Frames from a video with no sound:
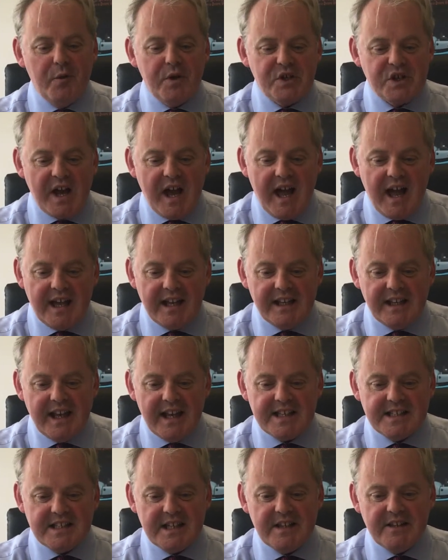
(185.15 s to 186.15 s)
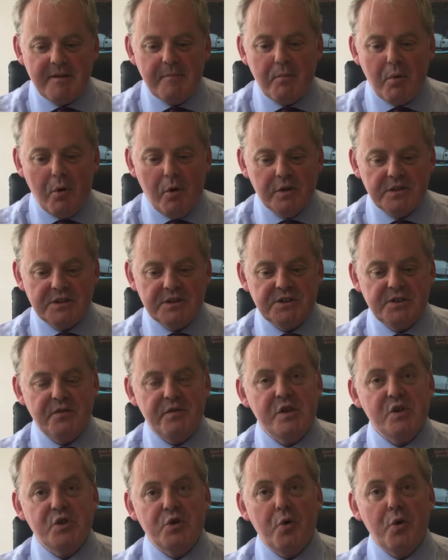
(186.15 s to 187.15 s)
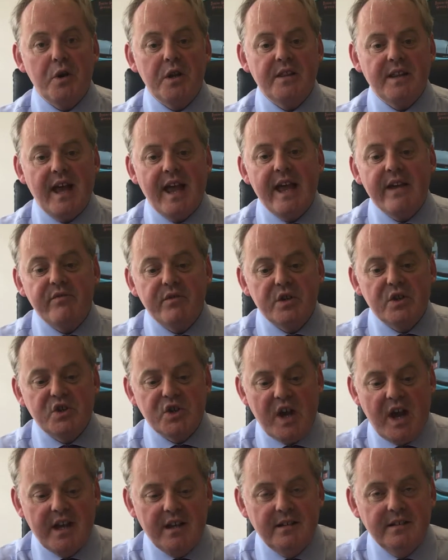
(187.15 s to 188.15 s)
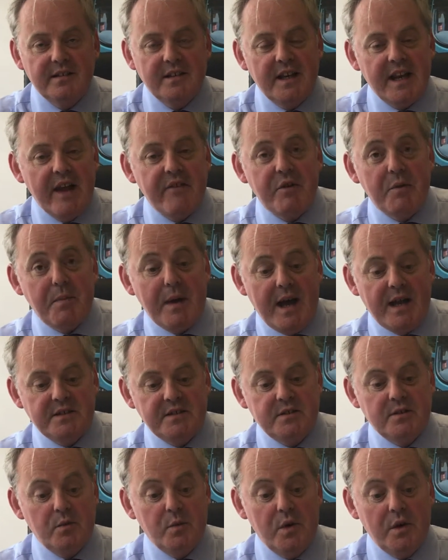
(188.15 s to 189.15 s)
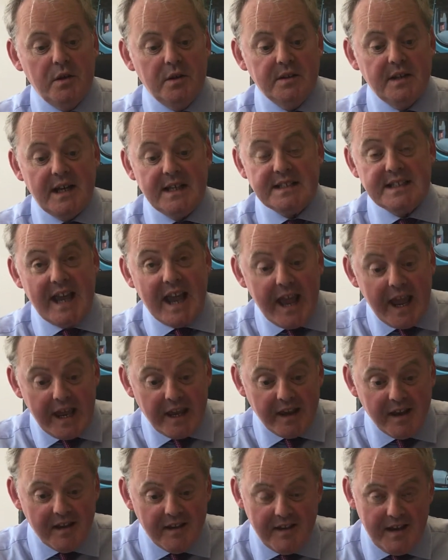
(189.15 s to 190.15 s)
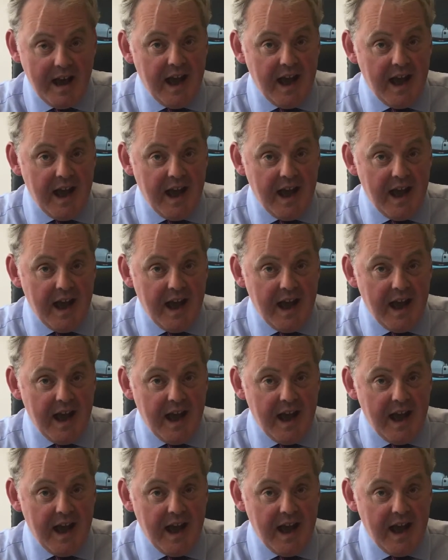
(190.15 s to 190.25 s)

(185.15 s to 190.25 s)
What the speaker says: which are highlighting the importance of ensuring that every child in every part of the world has A,